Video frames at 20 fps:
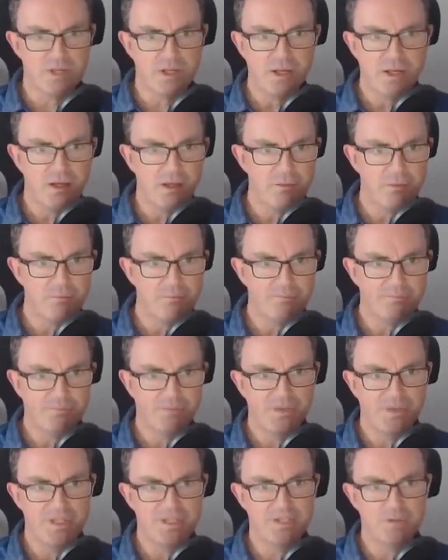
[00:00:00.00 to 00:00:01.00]
Um,
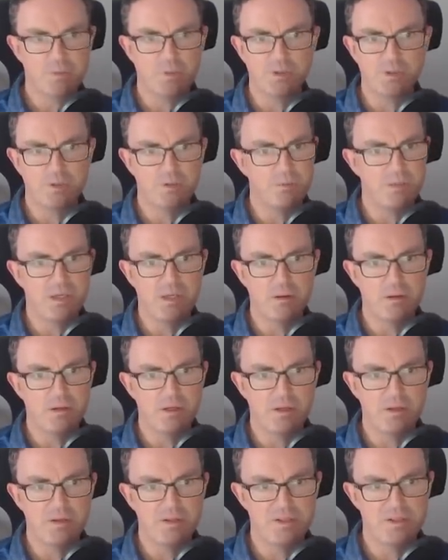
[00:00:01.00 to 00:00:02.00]
this one could be, uh,
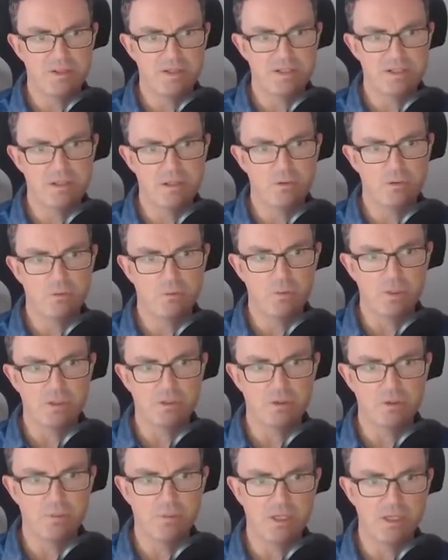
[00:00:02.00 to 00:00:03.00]
this long one
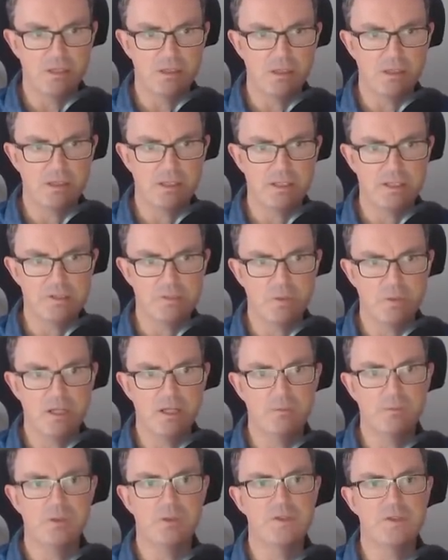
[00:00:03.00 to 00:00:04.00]
can be unlucky as well
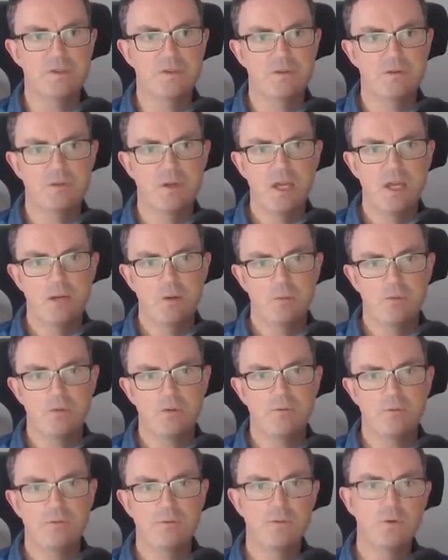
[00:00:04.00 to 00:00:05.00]
because we've
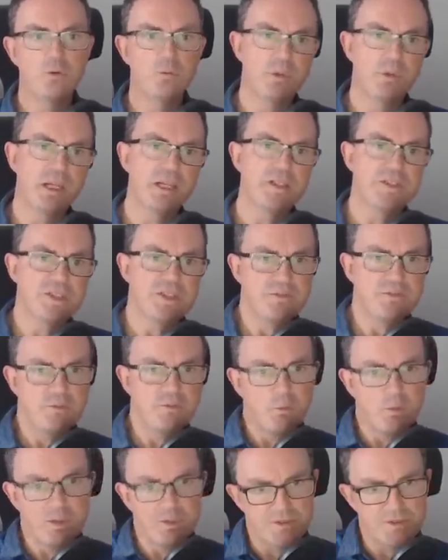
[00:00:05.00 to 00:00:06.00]
got four places for
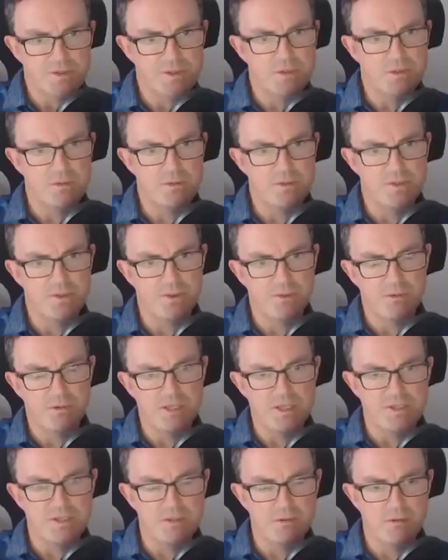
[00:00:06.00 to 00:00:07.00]
ones, twos and
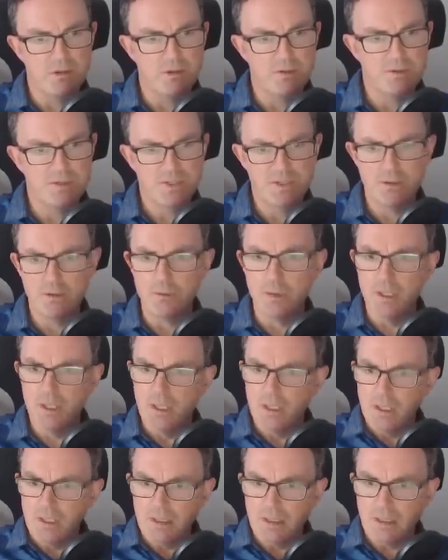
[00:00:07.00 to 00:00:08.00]
threes in row two.
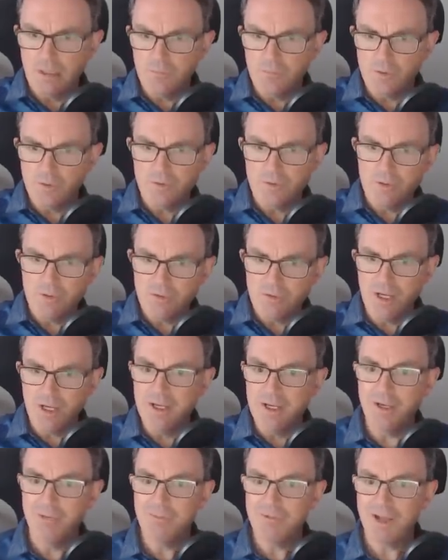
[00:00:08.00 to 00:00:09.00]
I'm not doing,
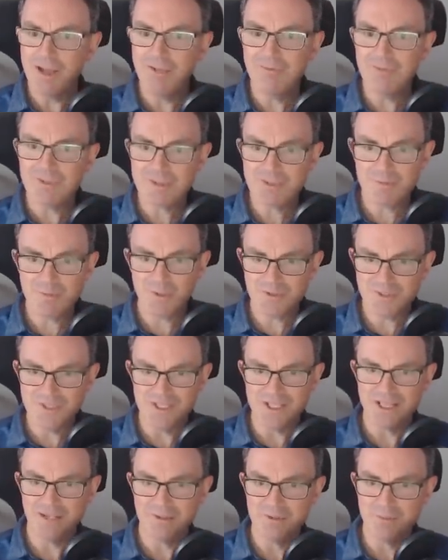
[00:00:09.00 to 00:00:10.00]
I haven't spotted
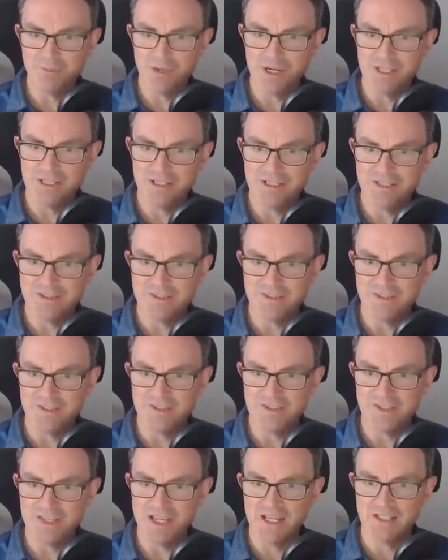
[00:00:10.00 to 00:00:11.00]
how to break into
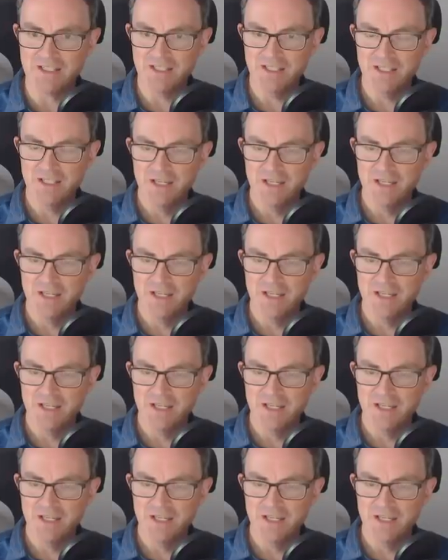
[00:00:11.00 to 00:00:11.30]
this yet.